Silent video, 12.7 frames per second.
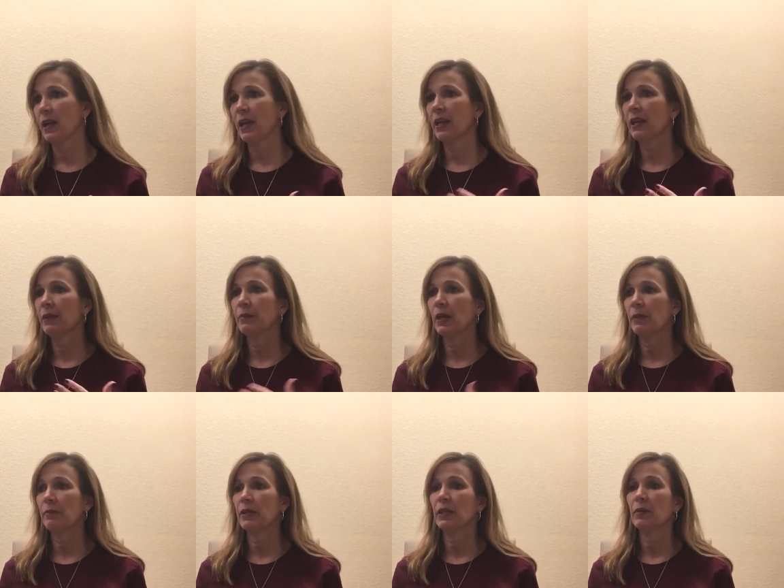and I'm
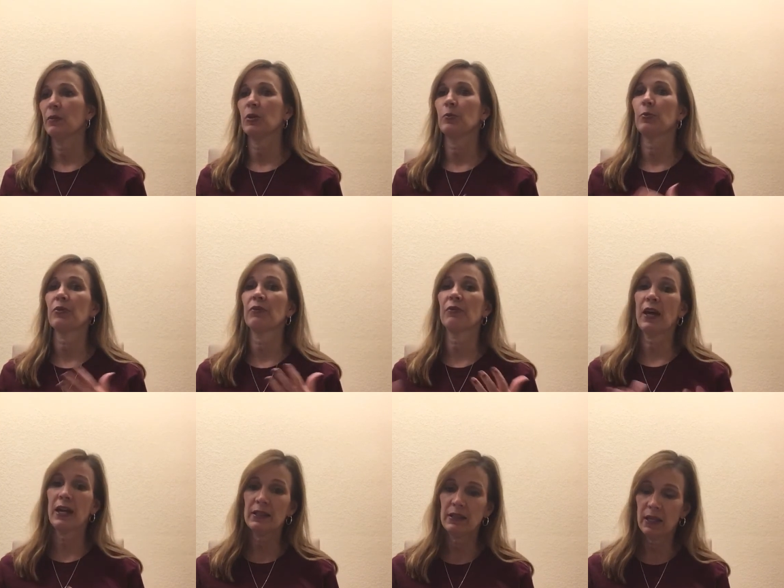not being able to
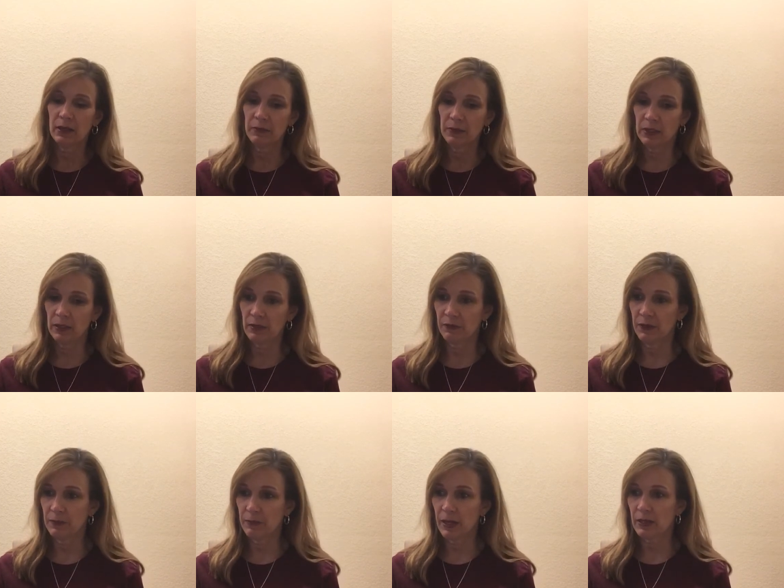provide that immediate
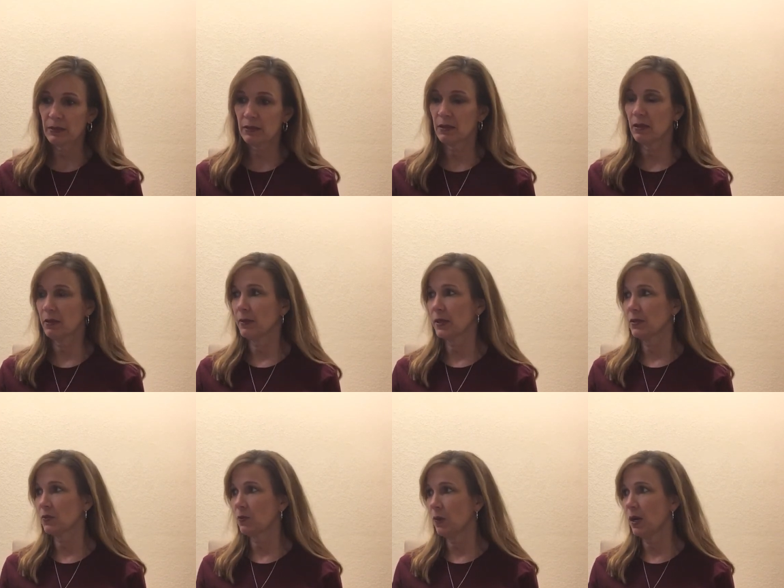feedback to them
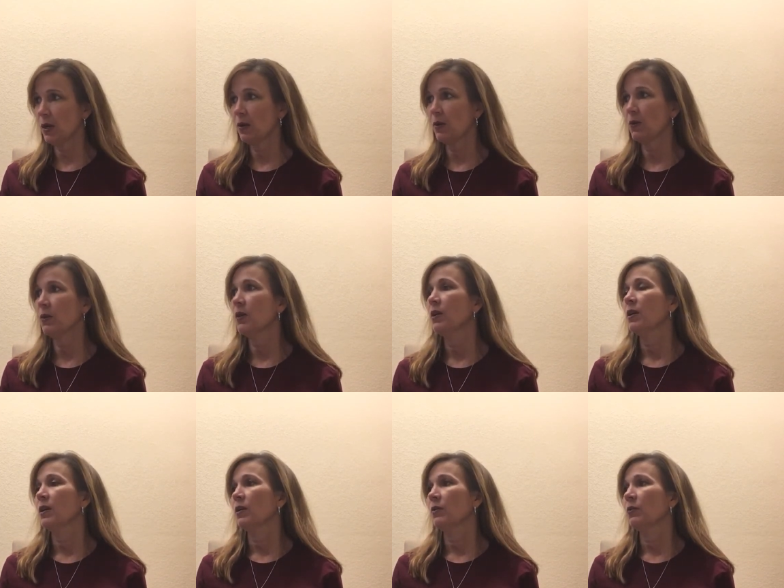as well.
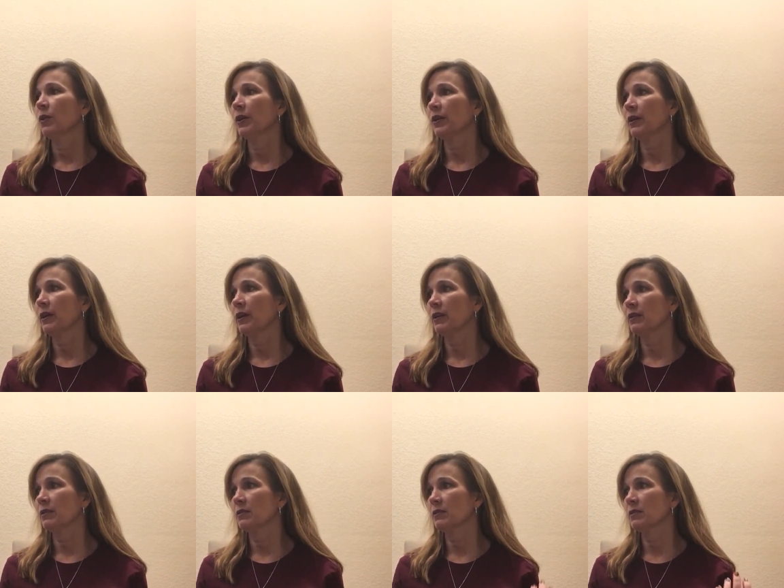
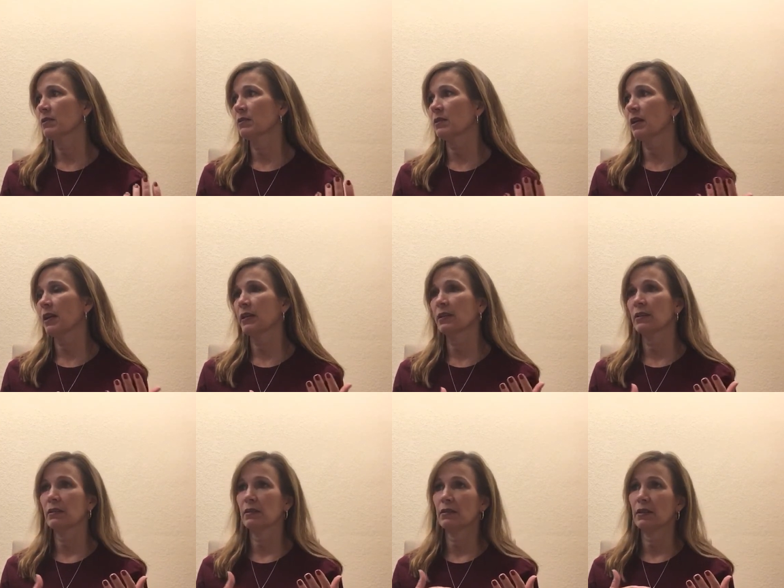Whereas
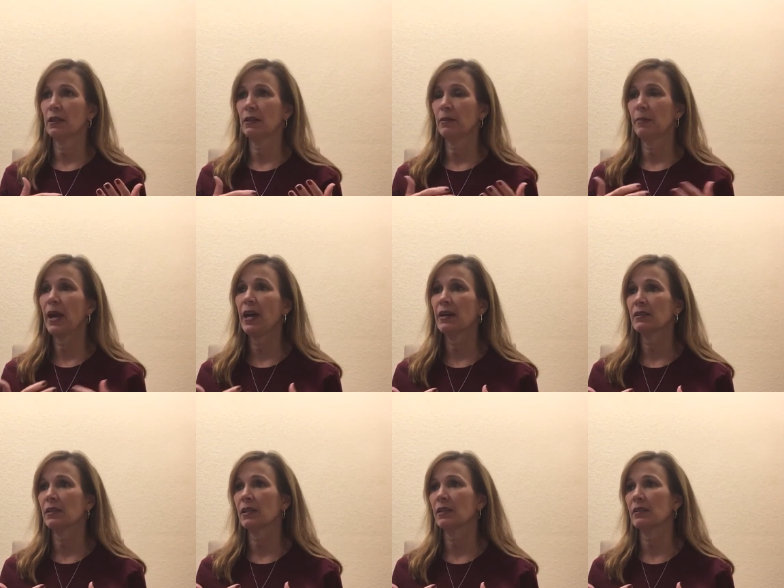in the
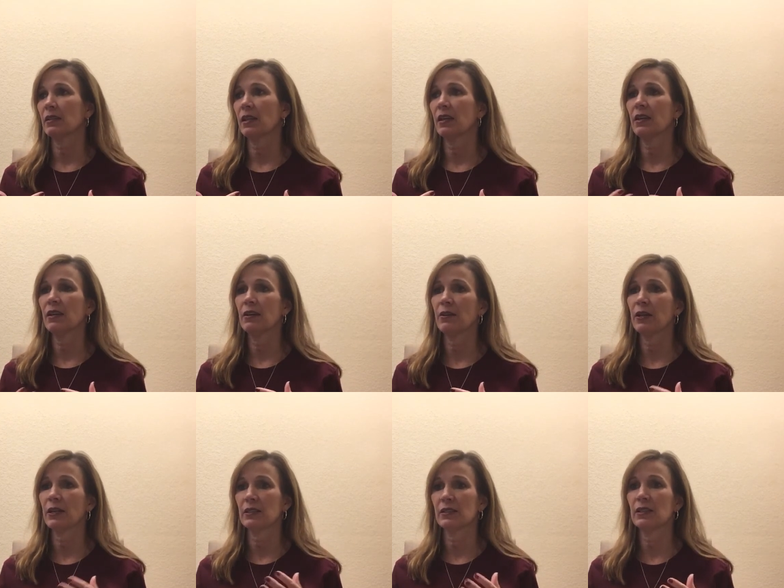past, I could say, oh, I
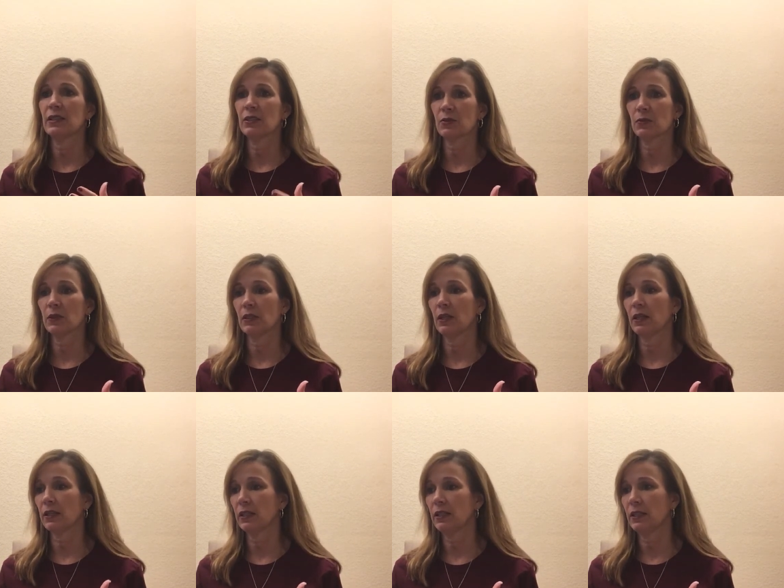could see he's really not
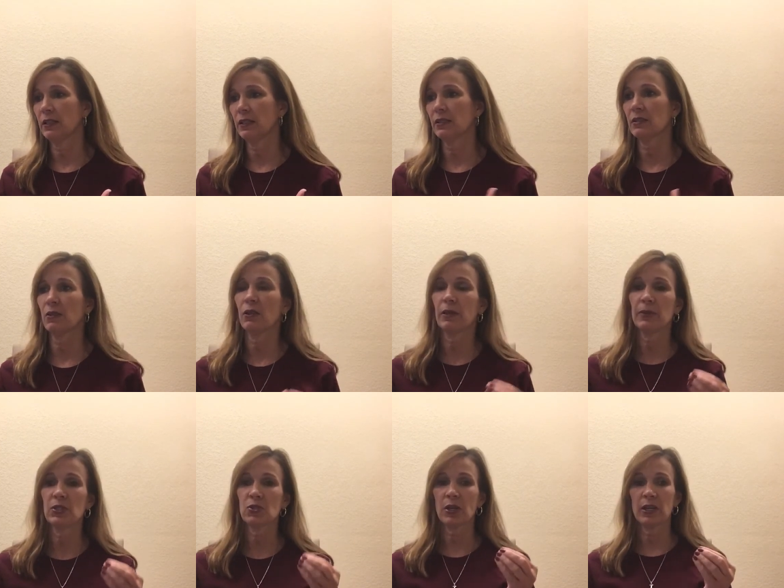getting this, so let
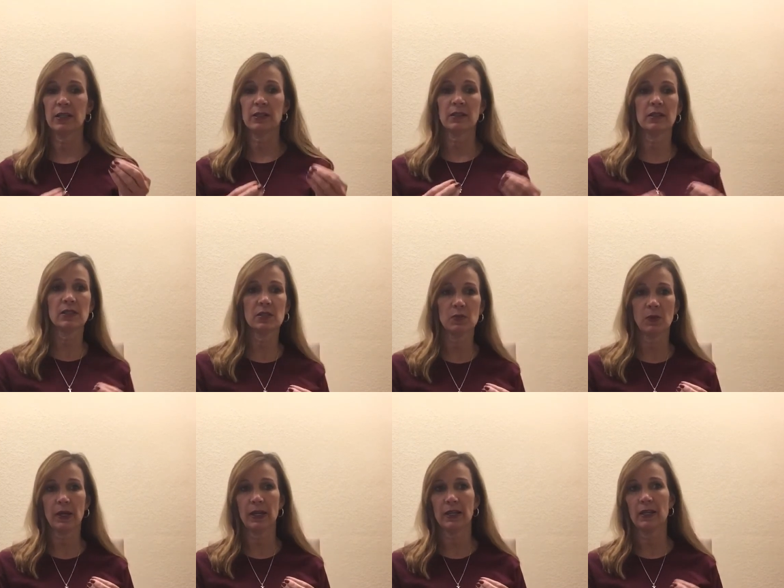me try it this
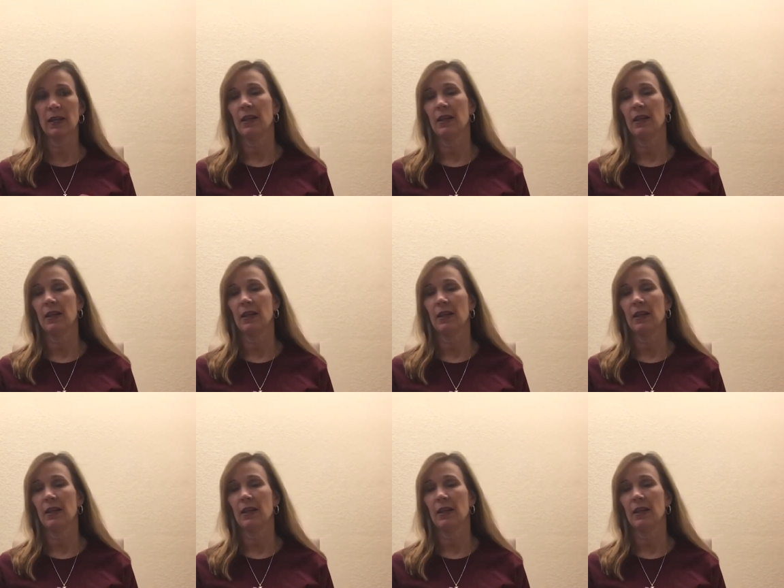way.